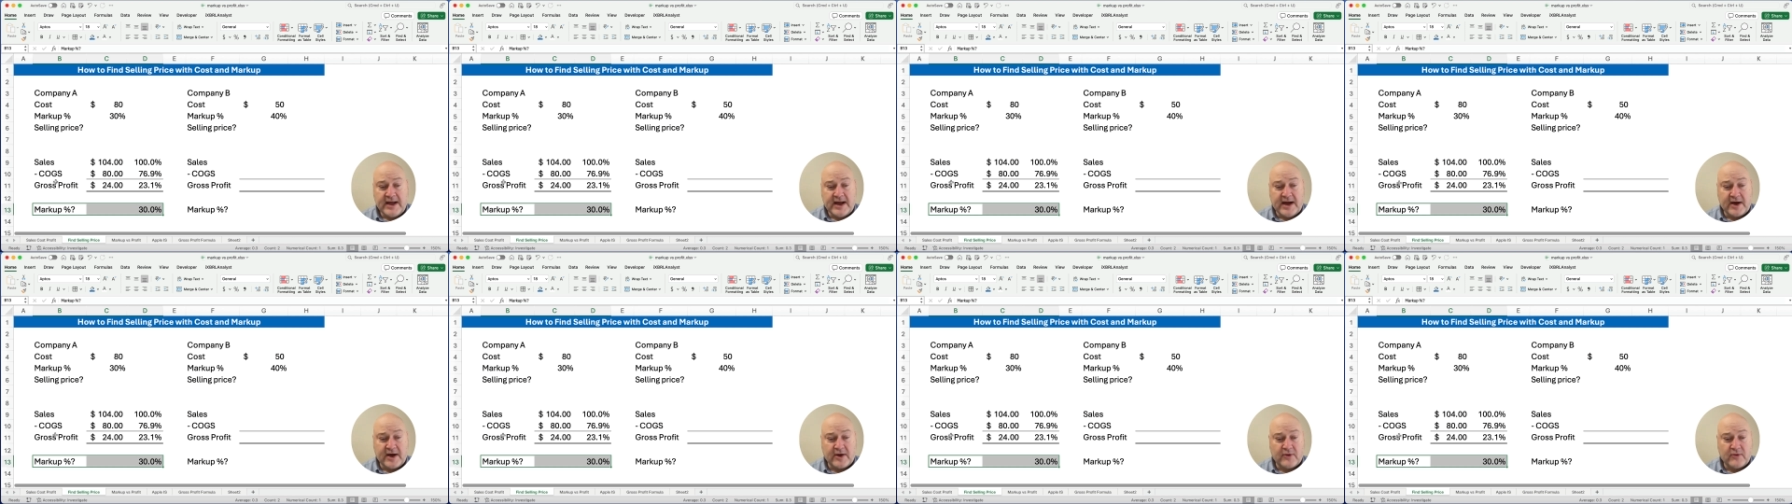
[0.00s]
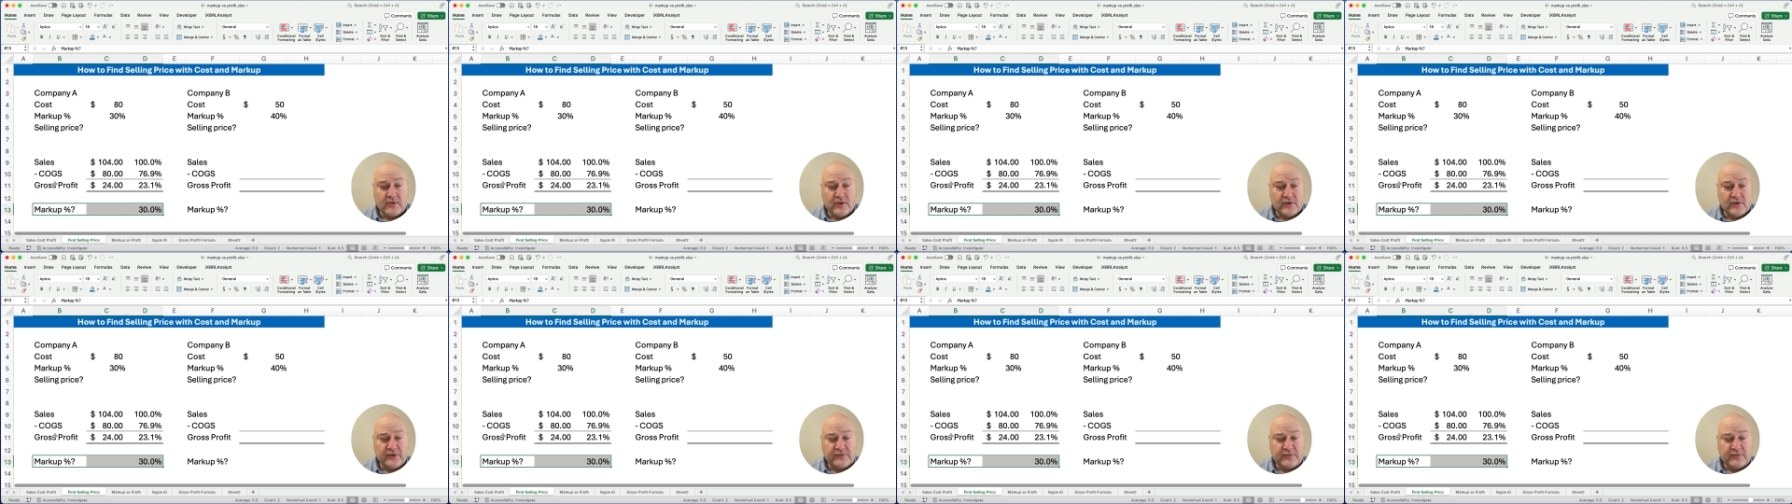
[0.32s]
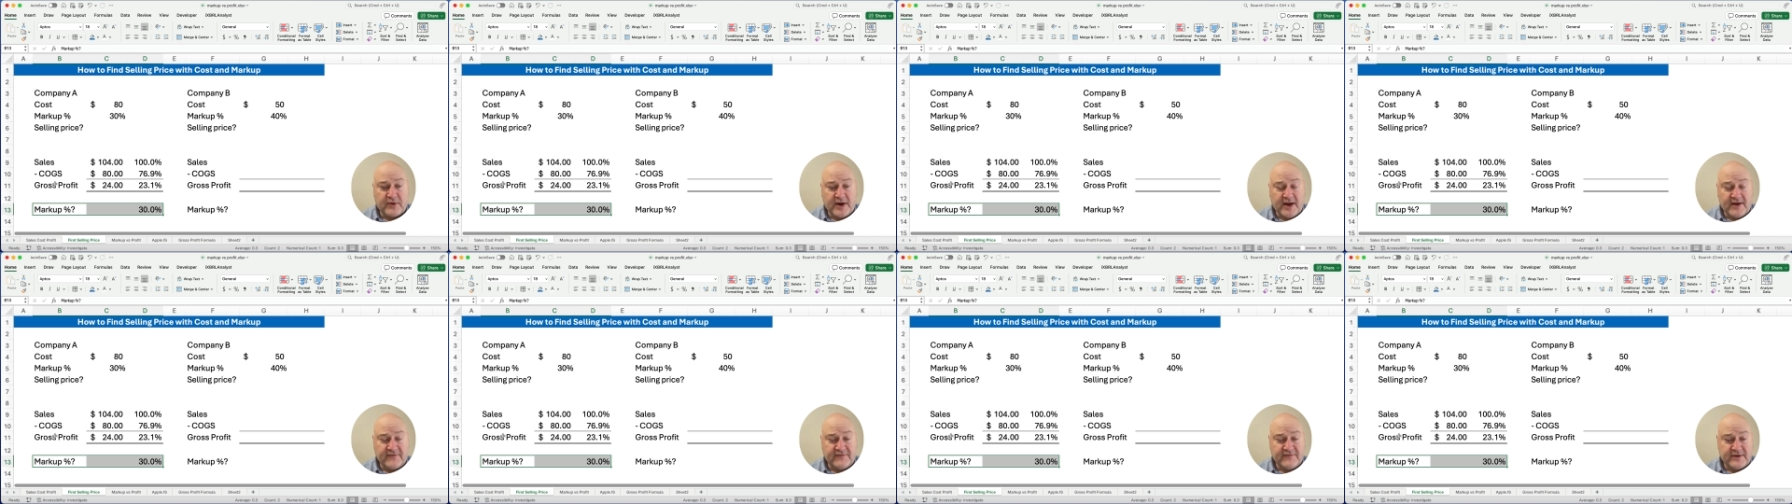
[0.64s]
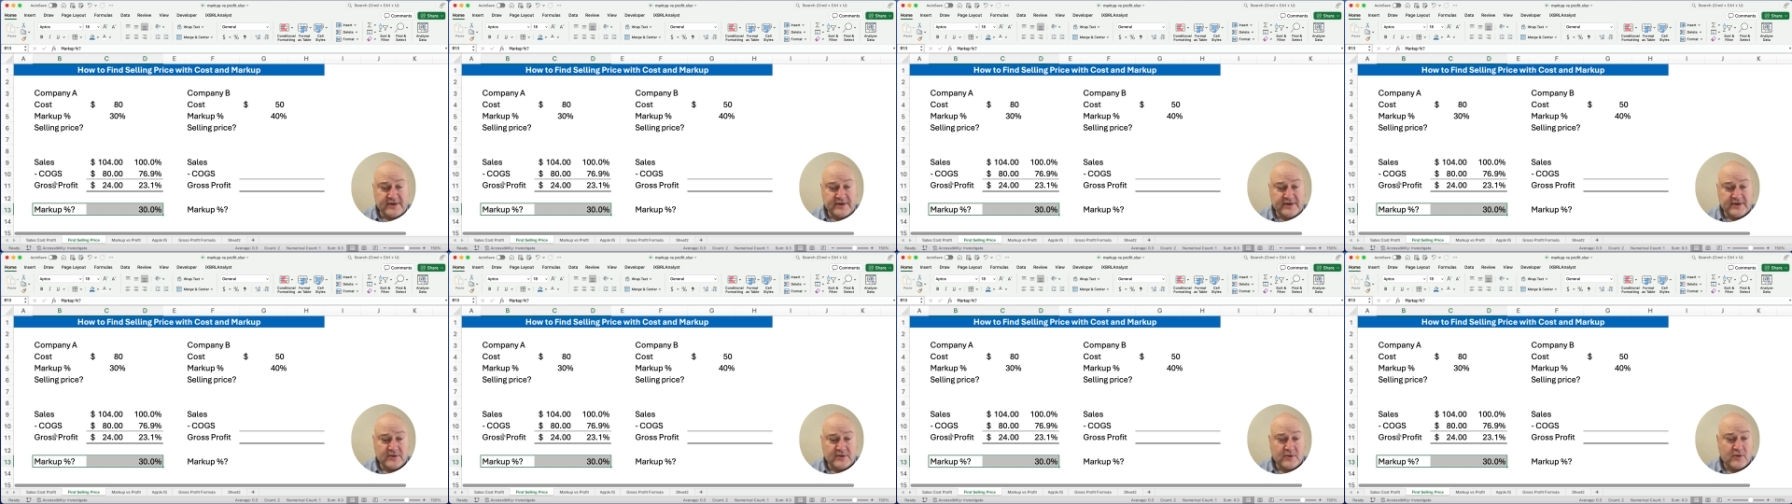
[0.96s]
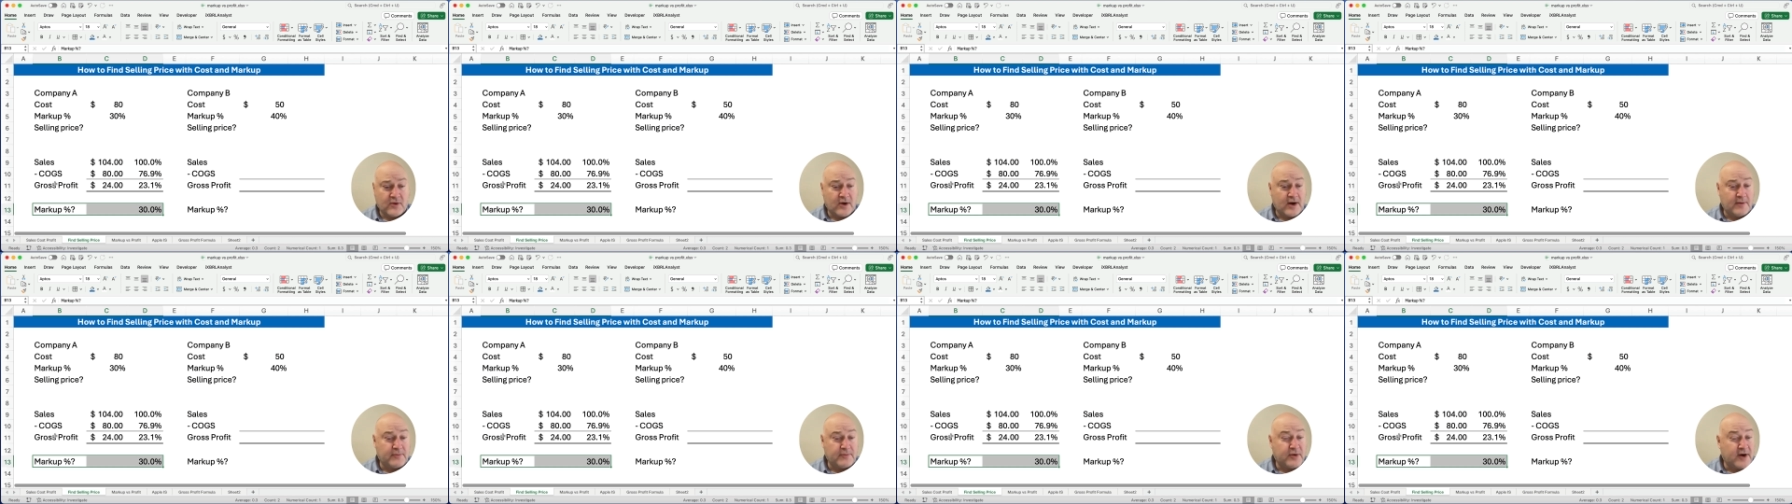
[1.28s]
our gross profit
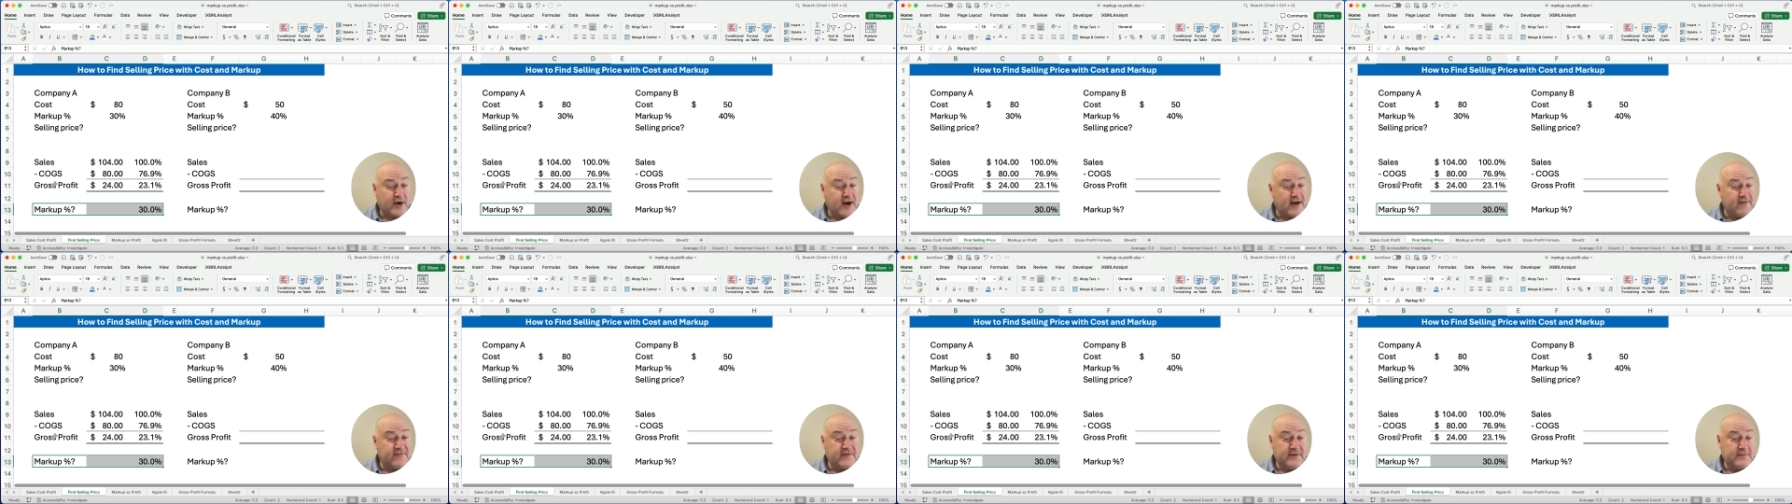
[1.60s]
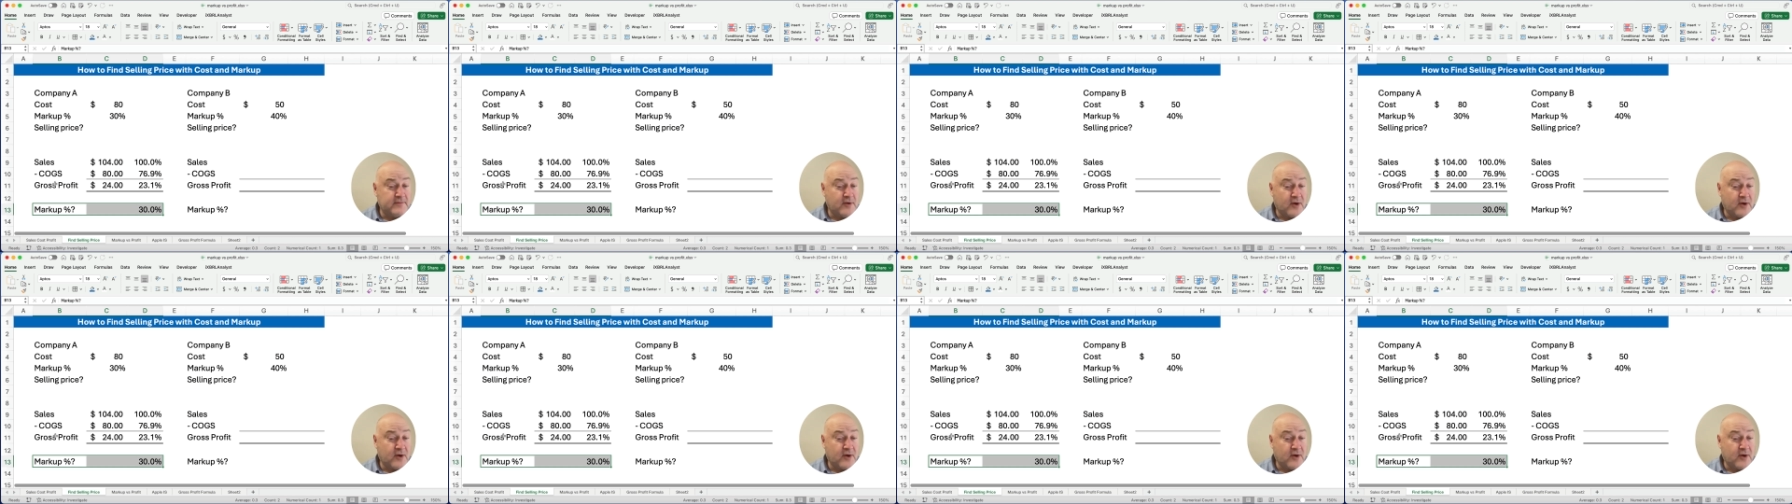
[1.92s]
or our profit